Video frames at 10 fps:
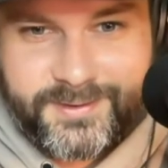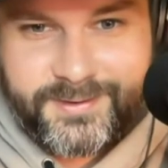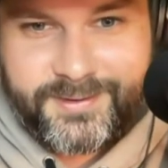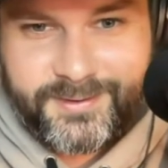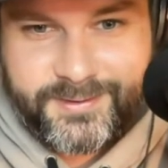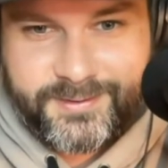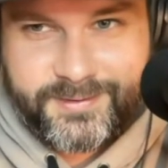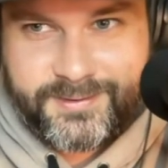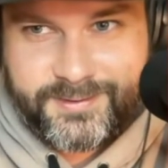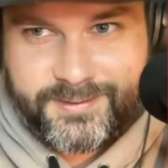
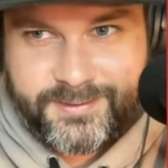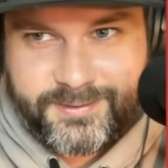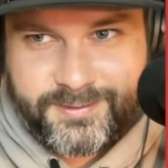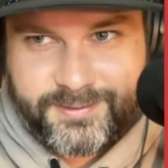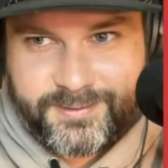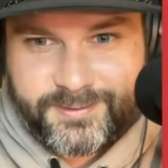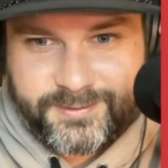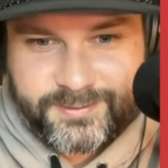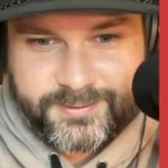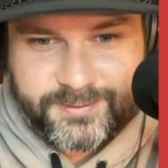
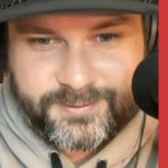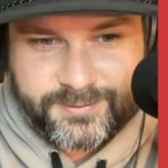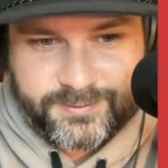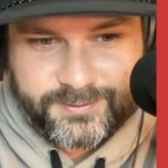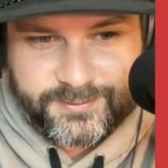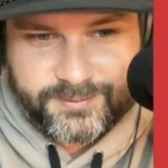The person shown says nothing.